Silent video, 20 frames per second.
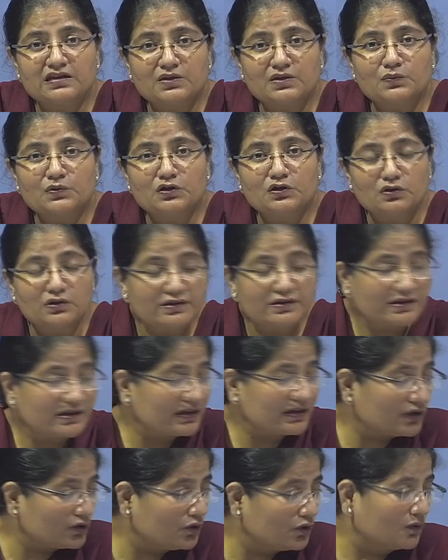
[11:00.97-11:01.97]
that we
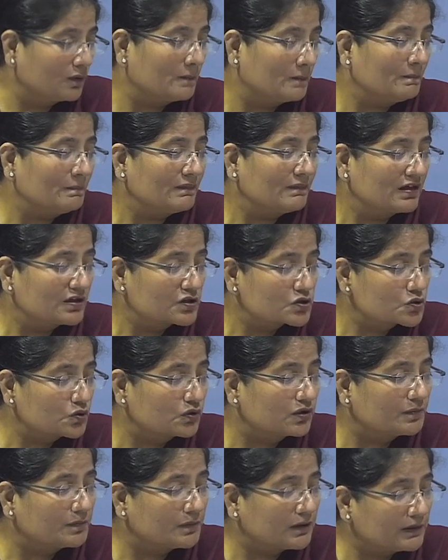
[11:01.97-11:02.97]
already know. So
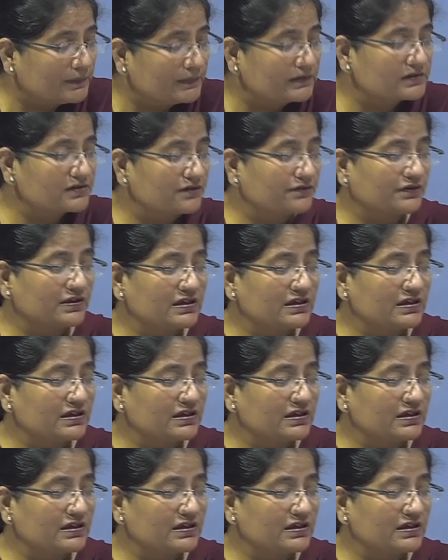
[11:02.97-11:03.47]
the purpose of